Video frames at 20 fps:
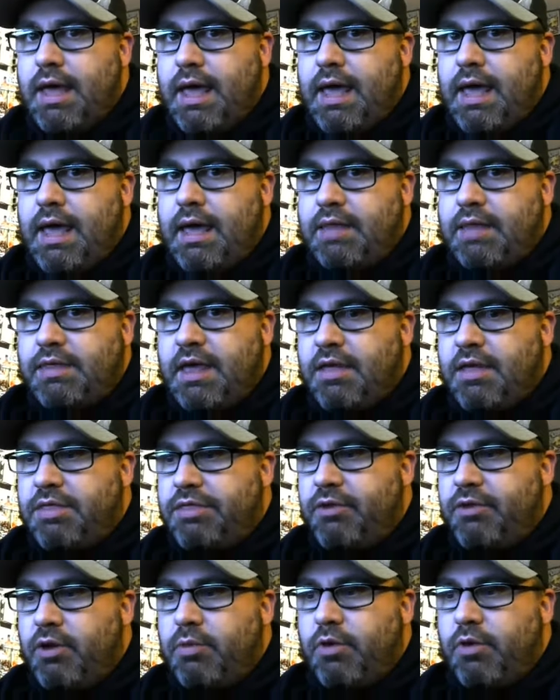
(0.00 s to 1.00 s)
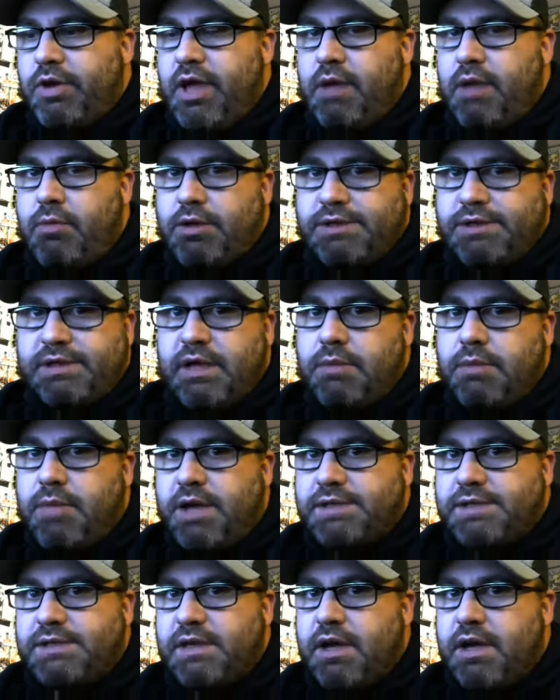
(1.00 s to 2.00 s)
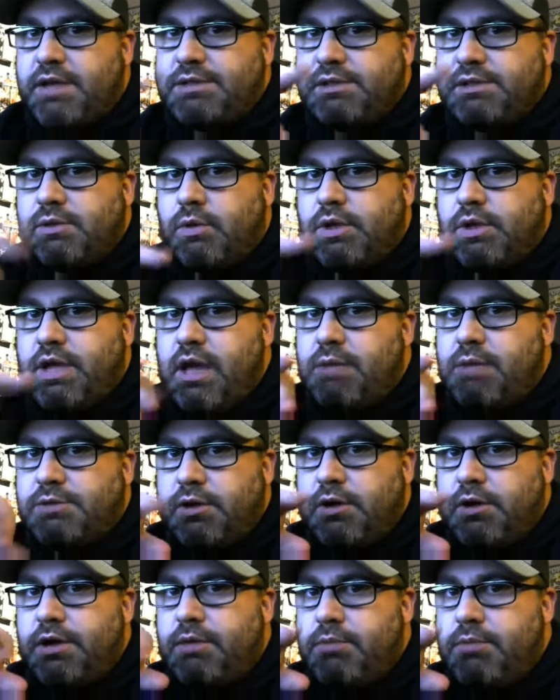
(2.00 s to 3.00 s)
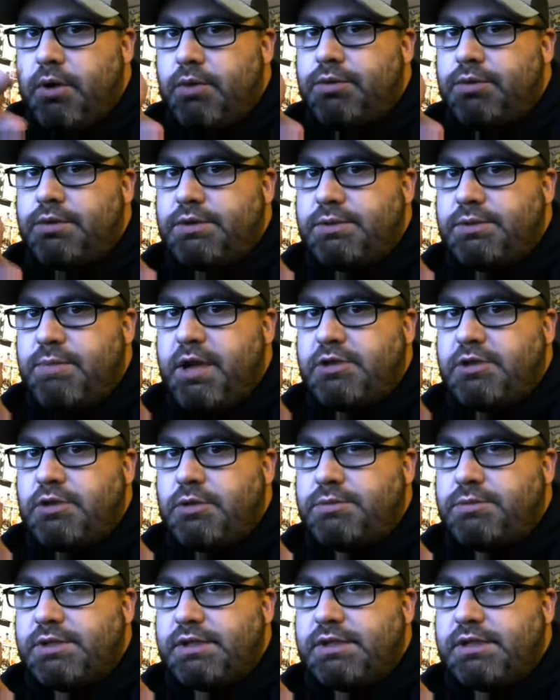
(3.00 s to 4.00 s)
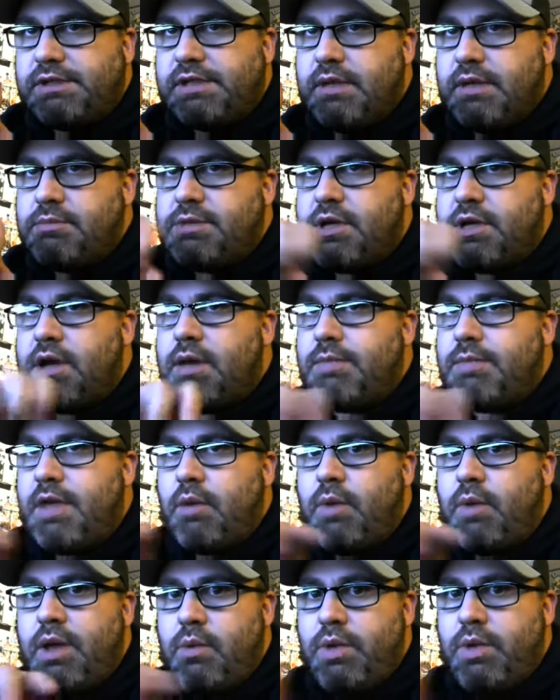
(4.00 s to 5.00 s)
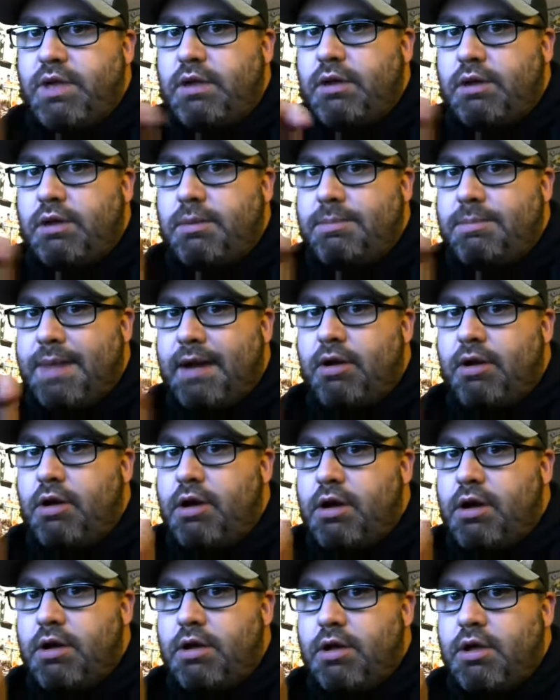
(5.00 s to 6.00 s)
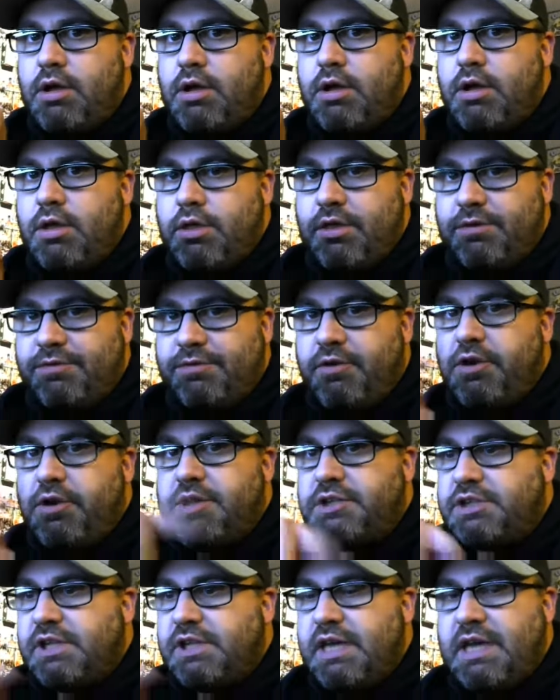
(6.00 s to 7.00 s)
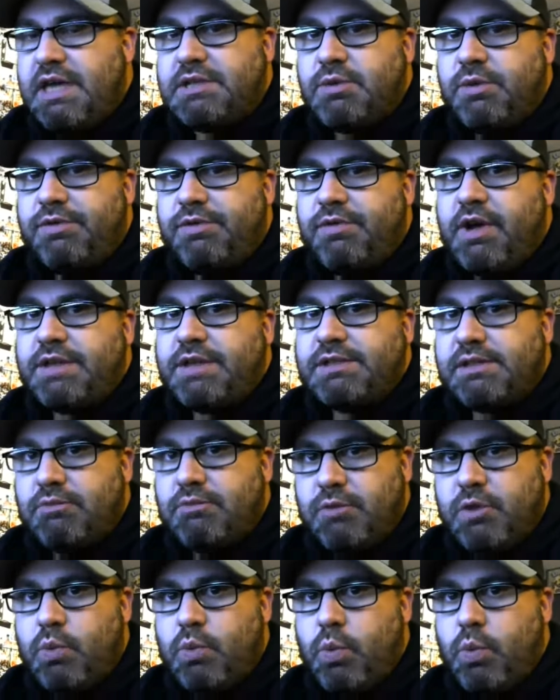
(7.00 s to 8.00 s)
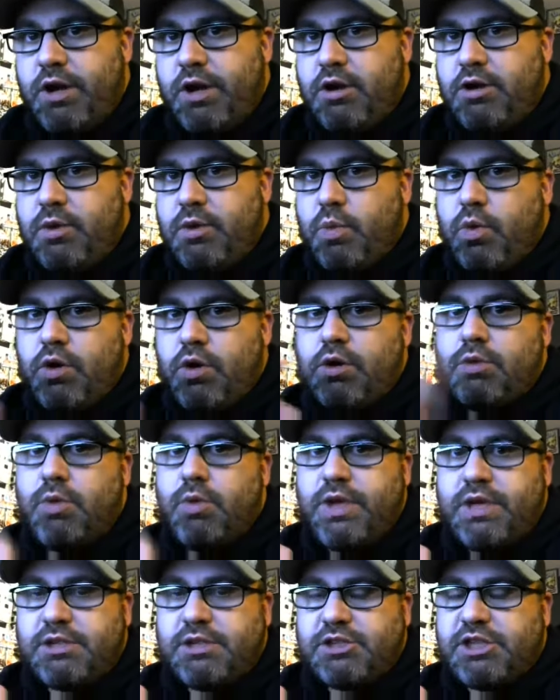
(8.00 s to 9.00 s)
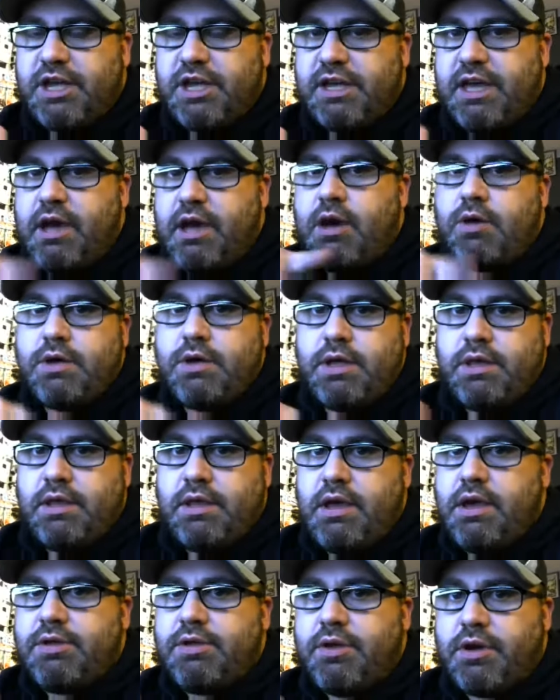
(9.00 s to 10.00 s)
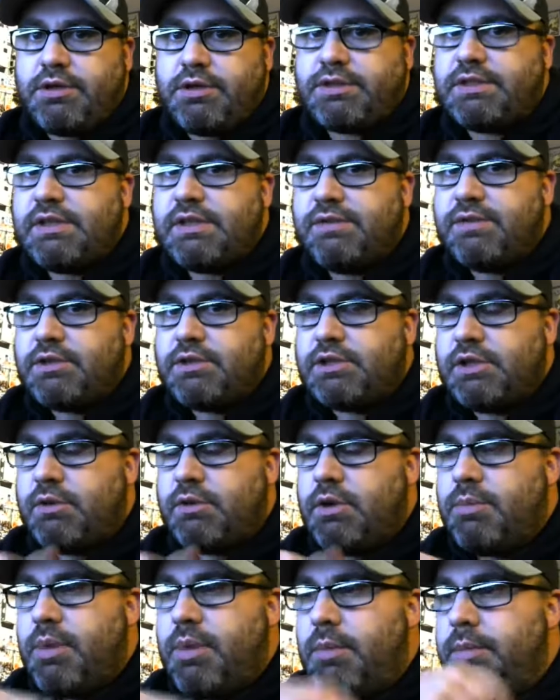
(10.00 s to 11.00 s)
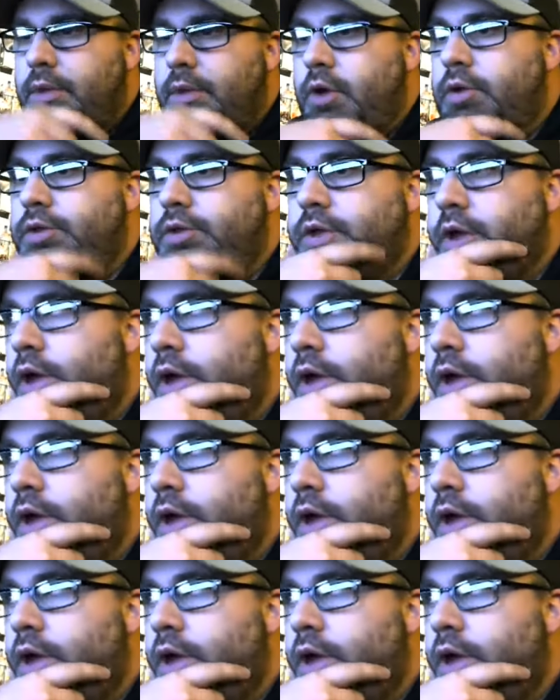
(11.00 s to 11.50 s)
and that thermal camera side by side, so we're capturing in both spectrums at the same time. That way we can compare the footage in case we find something weird in one, we can check out in the other and see if it showed up on both.